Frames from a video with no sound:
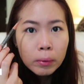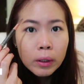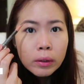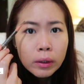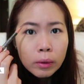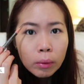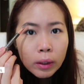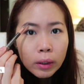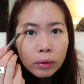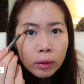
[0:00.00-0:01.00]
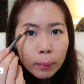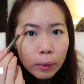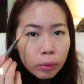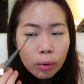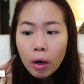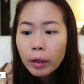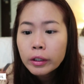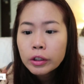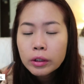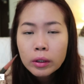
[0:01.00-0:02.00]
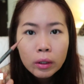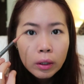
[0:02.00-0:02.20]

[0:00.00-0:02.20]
because I don't want it to come out too harsh.